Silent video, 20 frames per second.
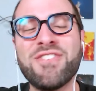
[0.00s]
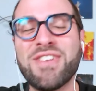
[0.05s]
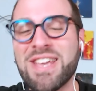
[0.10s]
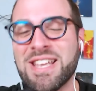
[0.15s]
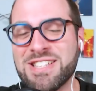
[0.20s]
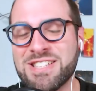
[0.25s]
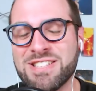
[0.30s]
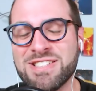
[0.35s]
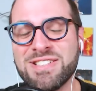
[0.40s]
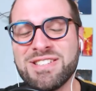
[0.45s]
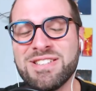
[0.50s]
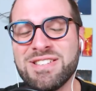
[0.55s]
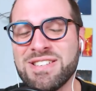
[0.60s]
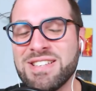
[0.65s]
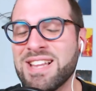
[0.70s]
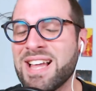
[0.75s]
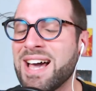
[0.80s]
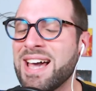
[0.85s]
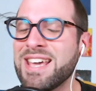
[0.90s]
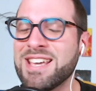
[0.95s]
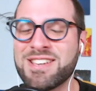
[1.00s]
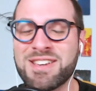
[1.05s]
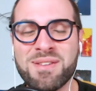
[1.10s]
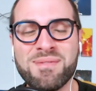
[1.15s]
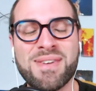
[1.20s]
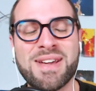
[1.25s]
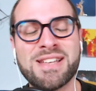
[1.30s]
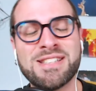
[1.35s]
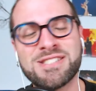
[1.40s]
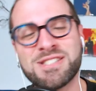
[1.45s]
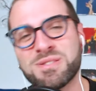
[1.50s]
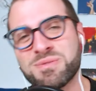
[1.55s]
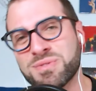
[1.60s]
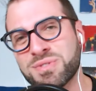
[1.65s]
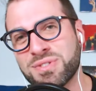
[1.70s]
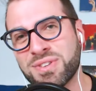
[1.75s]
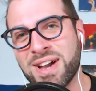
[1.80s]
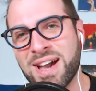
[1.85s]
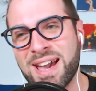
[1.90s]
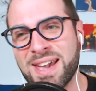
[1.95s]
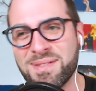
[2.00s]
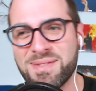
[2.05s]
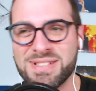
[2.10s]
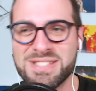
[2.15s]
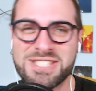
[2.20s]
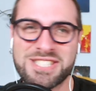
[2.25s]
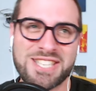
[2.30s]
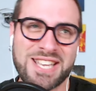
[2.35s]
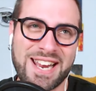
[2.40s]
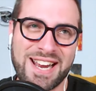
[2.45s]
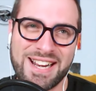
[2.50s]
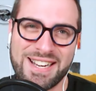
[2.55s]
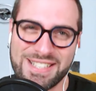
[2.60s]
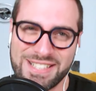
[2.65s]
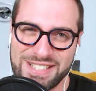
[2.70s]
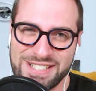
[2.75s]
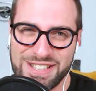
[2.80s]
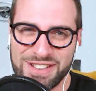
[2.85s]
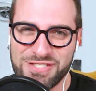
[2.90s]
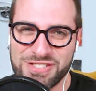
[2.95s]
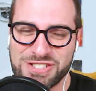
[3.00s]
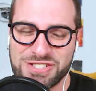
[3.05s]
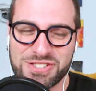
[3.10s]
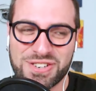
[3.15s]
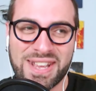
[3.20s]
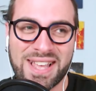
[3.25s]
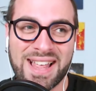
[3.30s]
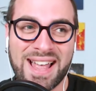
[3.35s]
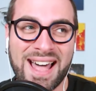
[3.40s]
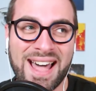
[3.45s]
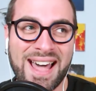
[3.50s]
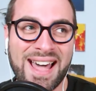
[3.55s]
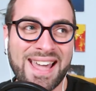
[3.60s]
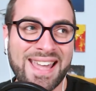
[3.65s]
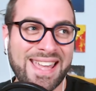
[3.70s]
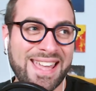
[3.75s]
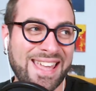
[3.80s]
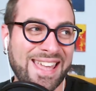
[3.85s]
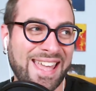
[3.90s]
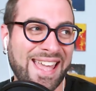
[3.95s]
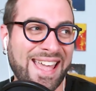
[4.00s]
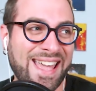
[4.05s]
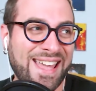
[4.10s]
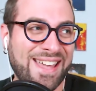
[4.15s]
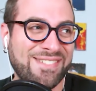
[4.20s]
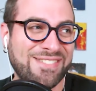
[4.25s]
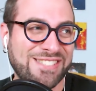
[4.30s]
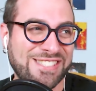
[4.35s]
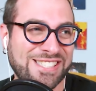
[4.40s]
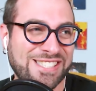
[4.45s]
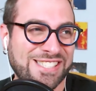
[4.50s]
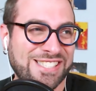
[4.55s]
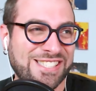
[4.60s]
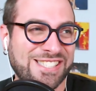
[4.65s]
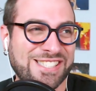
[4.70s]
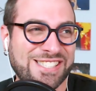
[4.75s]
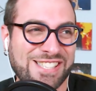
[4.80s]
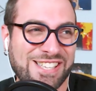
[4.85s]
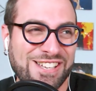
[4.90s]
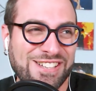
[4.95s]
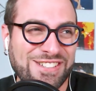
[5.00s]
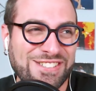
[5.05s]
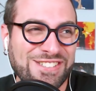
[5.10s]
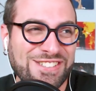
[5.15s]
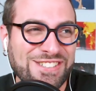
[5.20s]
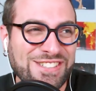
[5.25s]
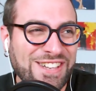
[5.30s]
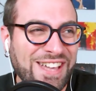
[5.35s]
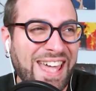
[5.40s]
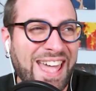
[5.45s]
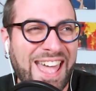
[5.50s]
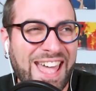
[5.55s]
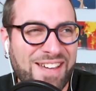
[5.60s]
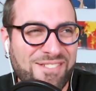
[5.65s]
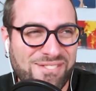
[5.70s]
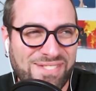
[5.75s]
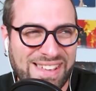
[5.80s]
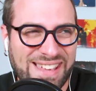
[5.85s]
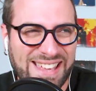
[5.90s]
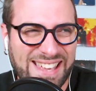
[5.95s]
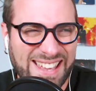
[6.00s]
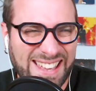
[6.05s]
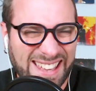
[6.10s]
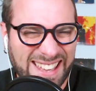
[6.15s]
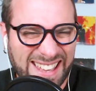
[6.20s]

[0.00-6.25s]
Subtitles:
forget to like, comment, subscribe and share. You know the drill. I am so happy.